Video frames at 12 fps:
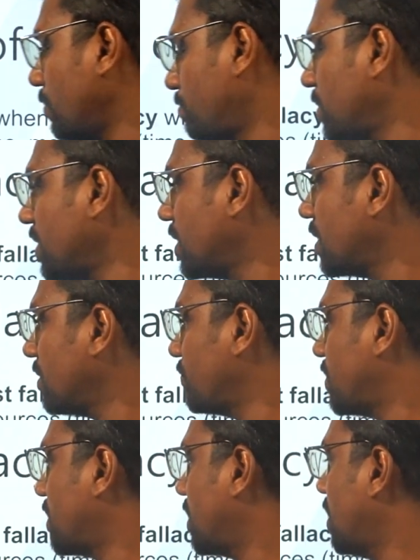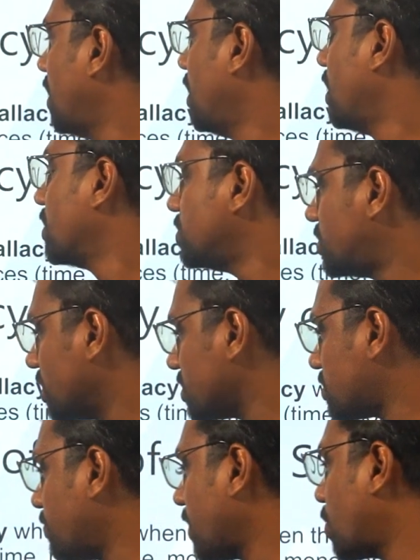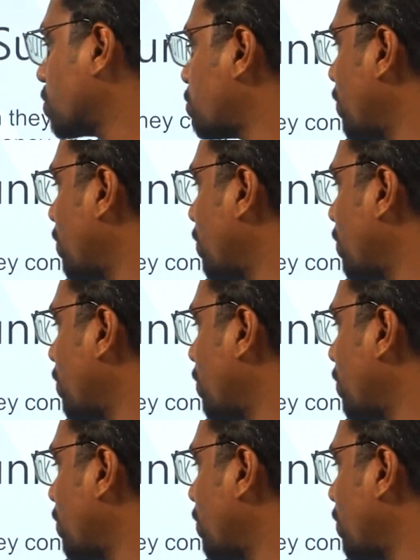a behavior just because